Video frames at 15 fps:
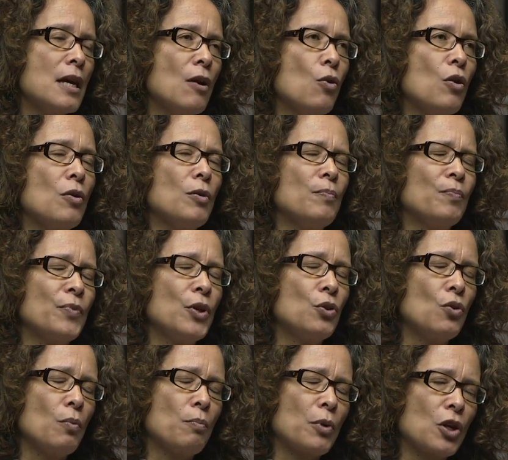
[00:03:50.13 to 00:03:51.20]
well,
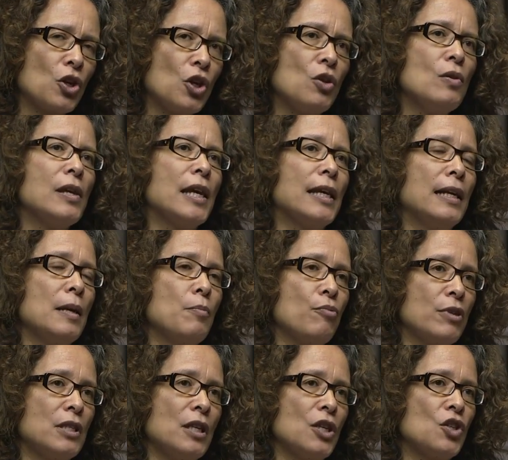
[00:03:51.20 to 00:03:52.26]
not peculiarly
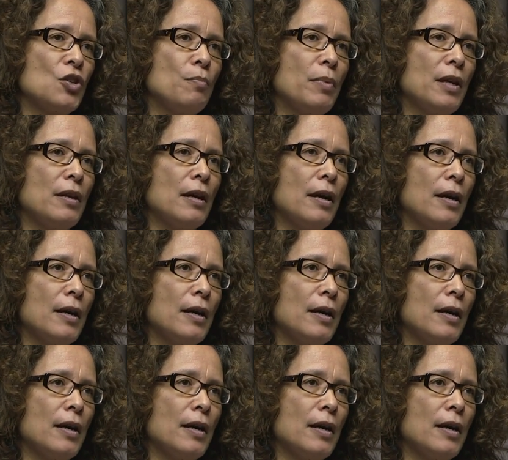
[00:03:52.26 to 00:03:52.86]
British, but